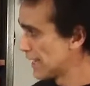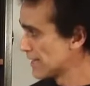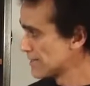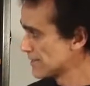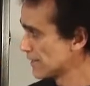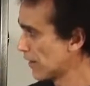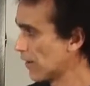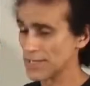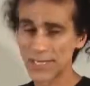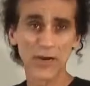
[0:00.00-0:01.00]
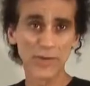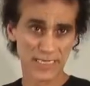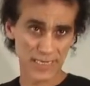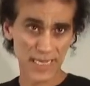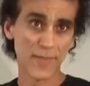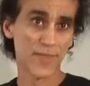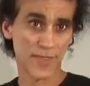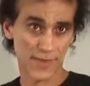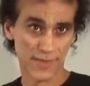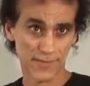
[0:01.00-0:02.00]
And I go into
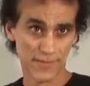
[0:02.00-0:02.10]
depth.